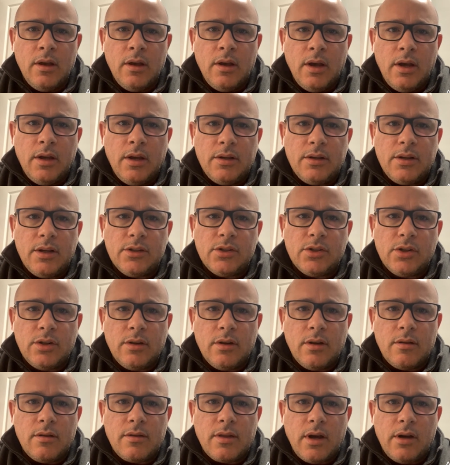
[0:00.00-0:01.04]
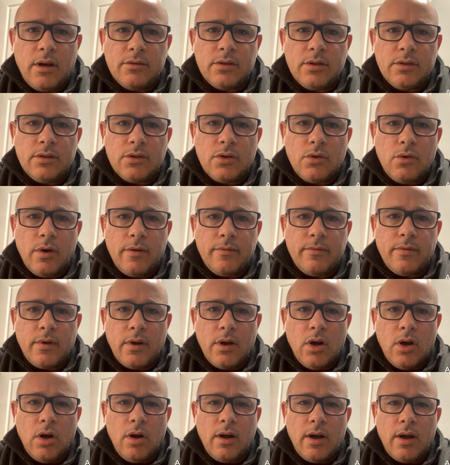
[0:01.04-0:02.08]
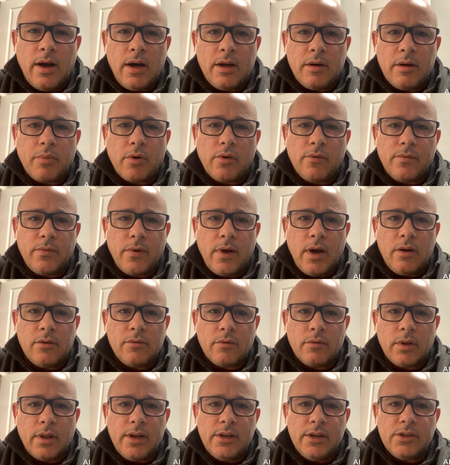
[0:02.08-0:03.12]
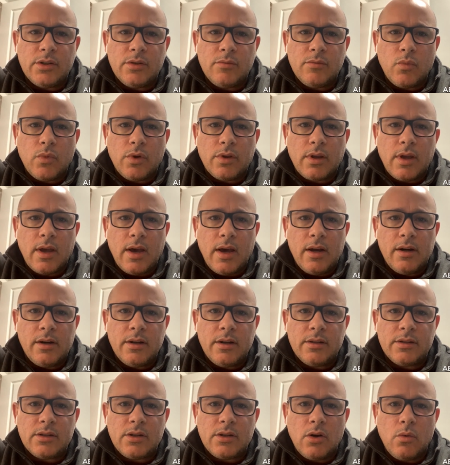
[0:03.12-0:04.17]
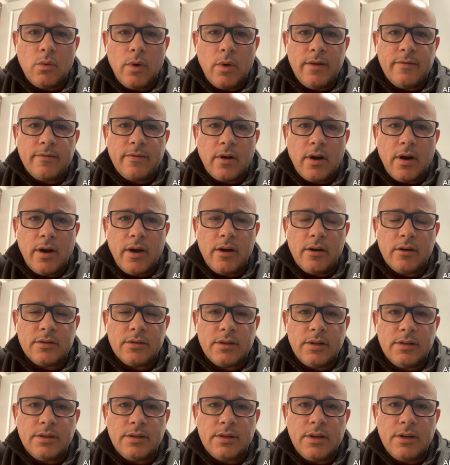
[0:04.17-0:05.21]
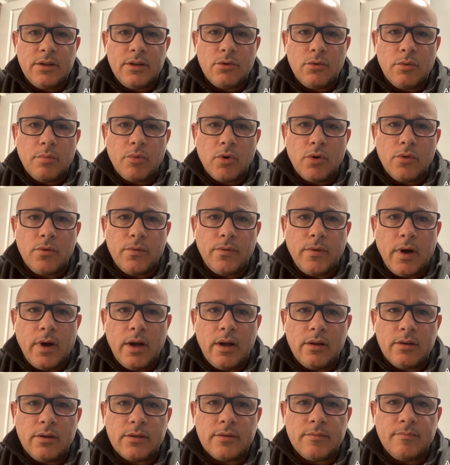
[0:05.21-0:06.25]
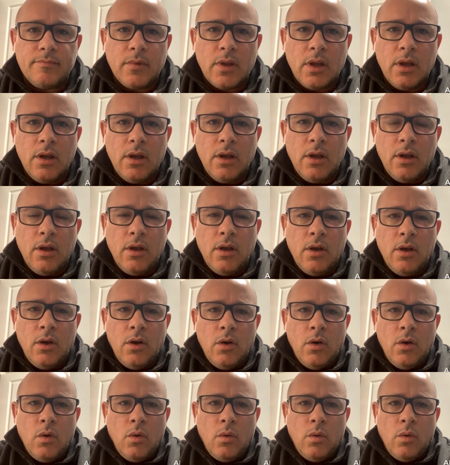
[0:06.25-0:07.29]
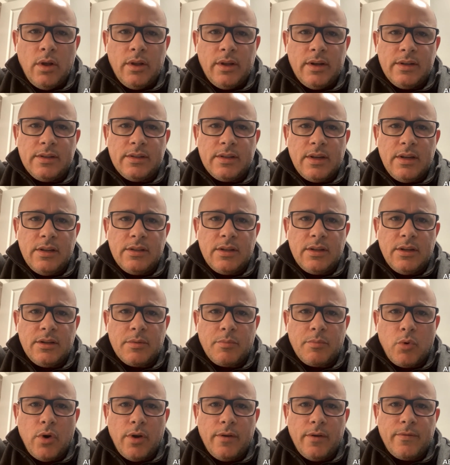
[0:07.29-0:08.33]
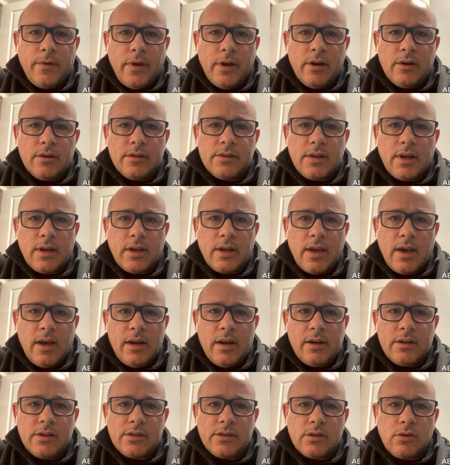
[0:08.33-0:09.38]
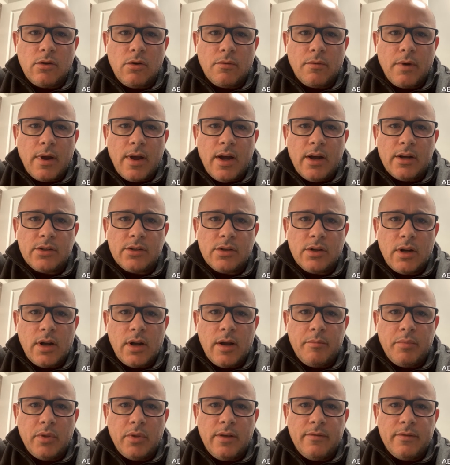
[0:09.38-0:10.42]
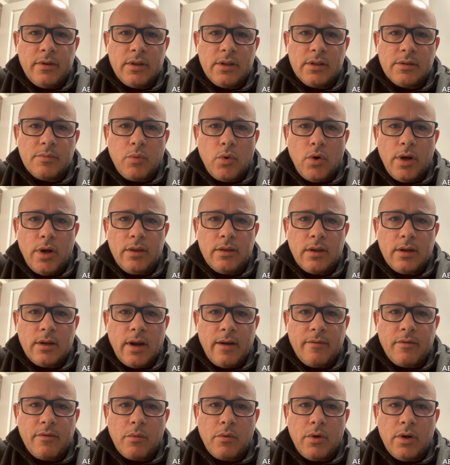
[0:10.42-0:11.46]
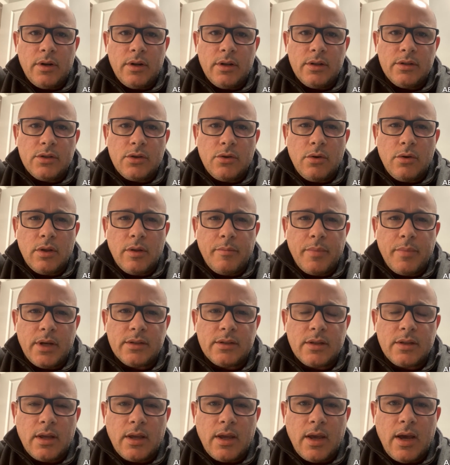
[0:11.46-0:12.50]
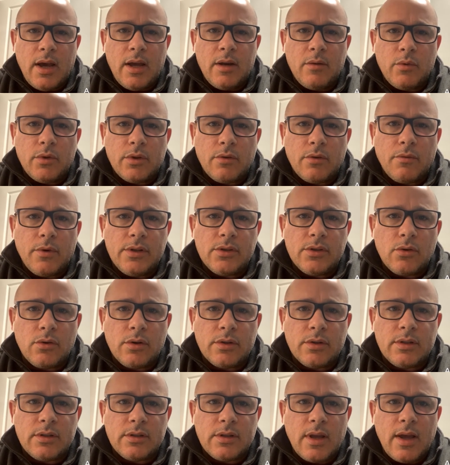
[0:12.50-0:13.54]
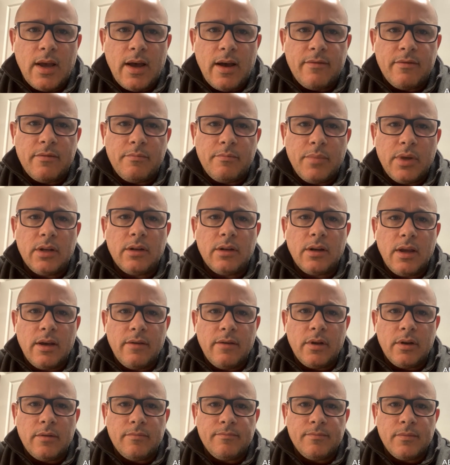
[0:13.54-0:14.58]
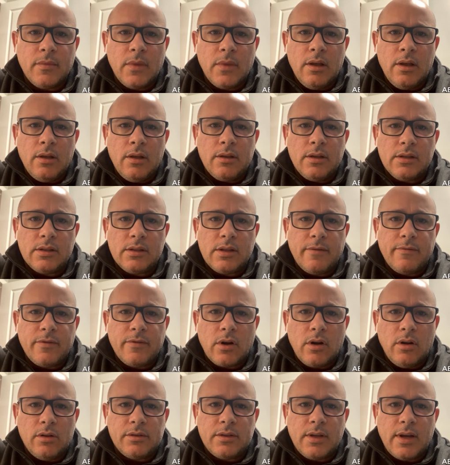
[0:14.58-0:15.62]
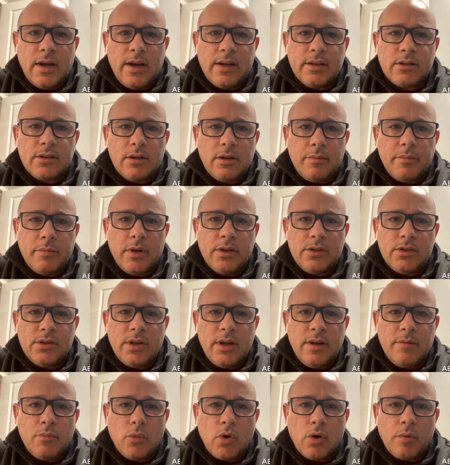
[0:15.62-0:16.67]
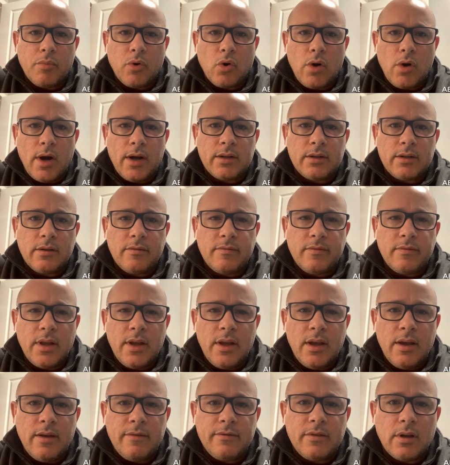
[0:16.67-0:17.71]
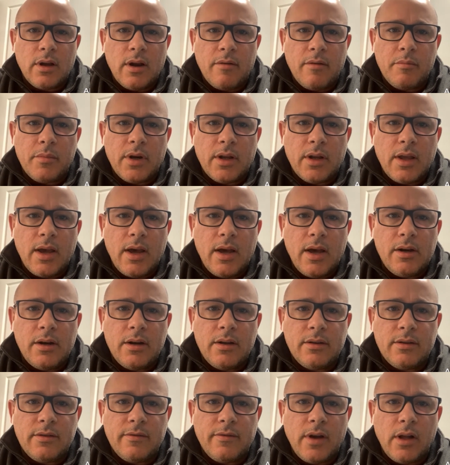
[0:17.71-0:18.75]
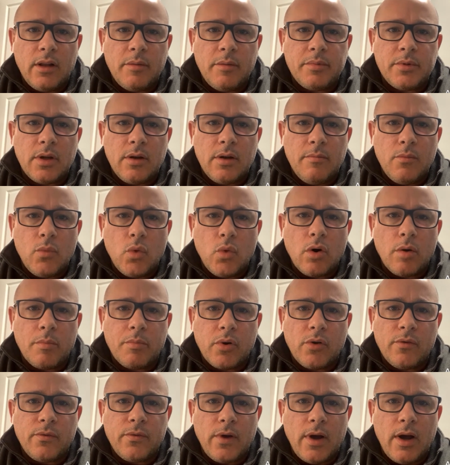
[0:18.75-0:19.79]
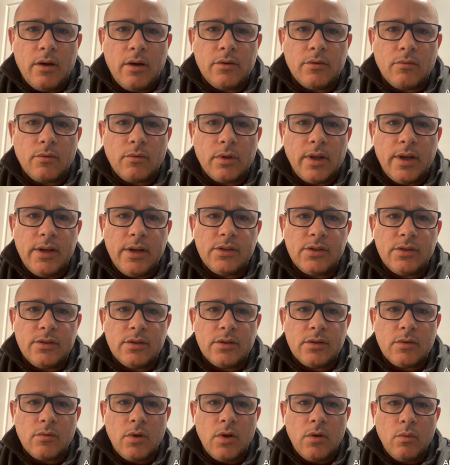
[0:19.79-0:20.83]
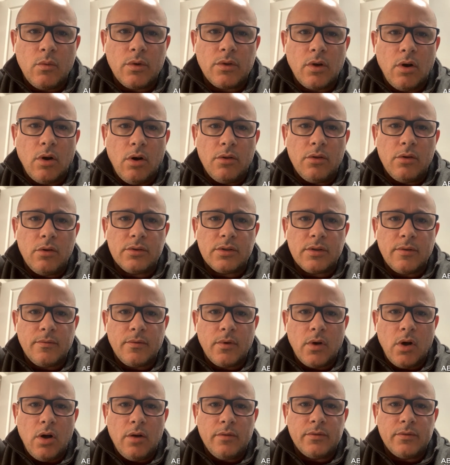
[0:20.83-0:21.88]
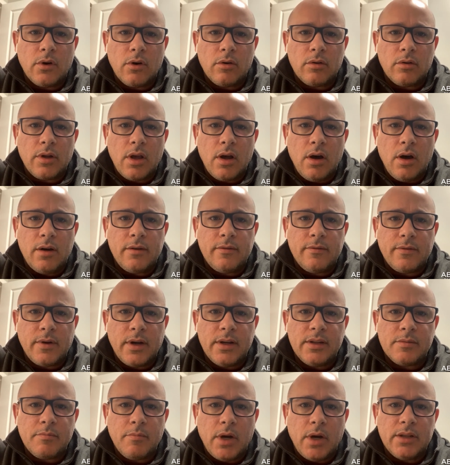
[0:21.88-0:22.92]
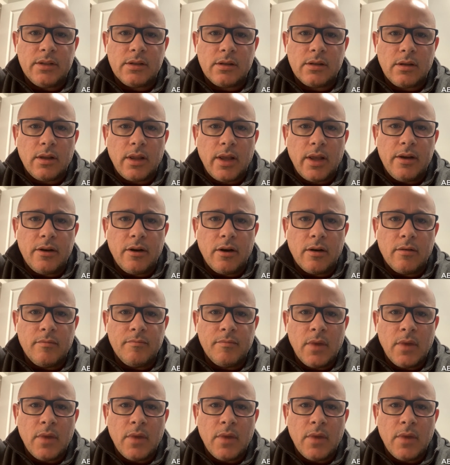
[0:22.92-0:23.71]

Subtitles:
In addition, thousands who have had a profound relation with Canada still wait for IRCC to approve files. While it is easy to point fingers at Canada's slow reaction, I believe at this point that everyone is doing the best they can with the resources they have been given. This difficult task could have been achieved more proactively if the Government of Canada developed more profound relations with all those involved early on, vice months later.